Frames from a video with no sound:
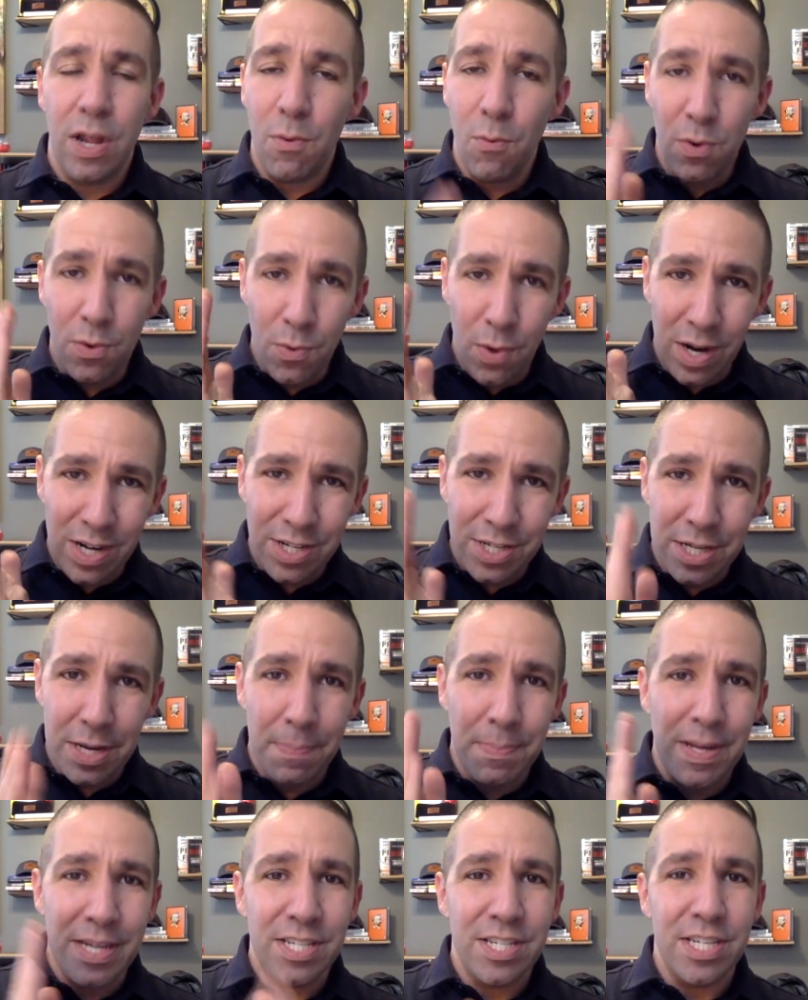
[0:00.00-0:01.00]
We're going to walk you step
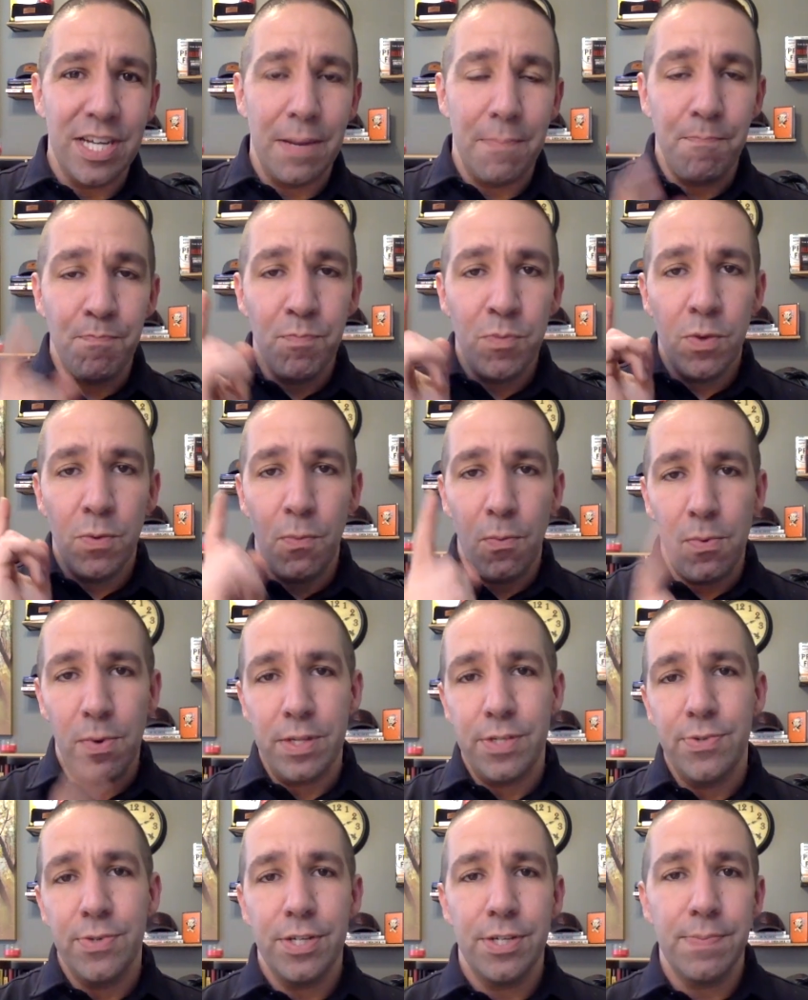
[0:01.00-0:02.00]
by step what
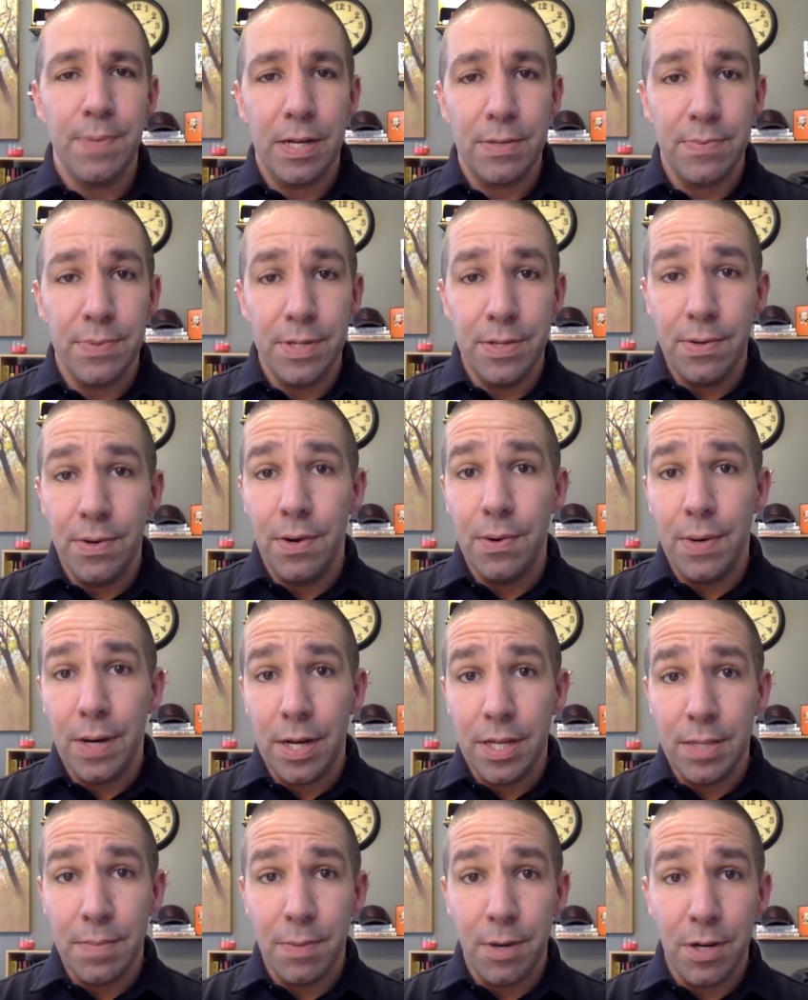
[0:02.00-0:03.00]
to expect when you go
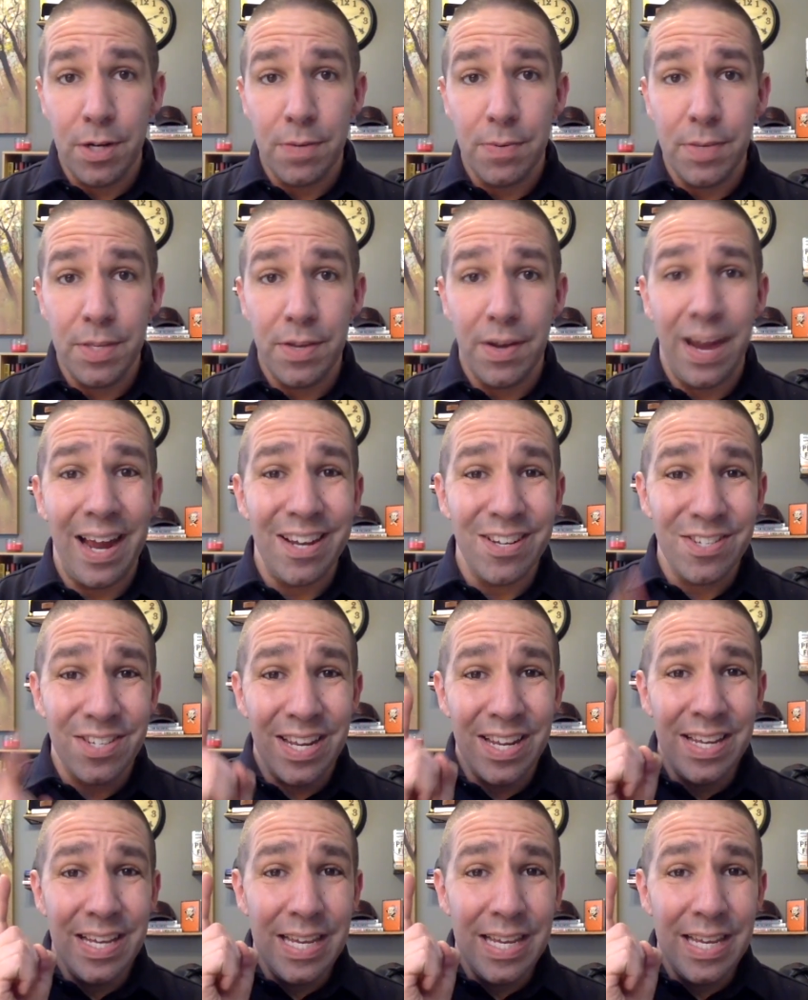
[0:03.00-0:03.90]
on the market with your house.